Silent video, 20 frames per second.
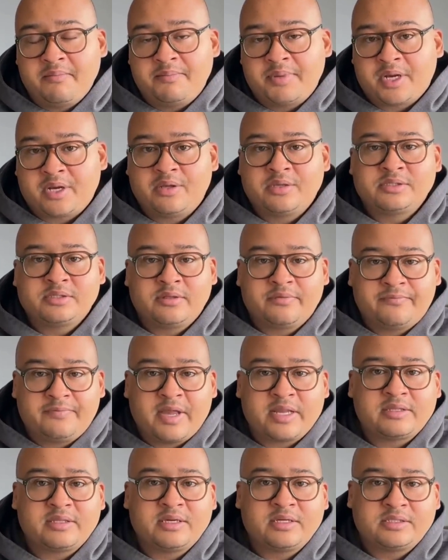because of the
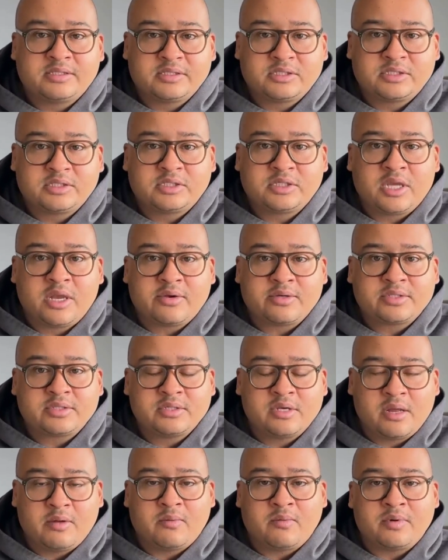fact that it's a scarce
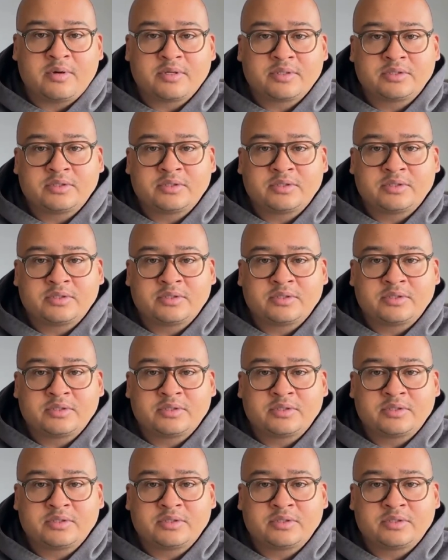network.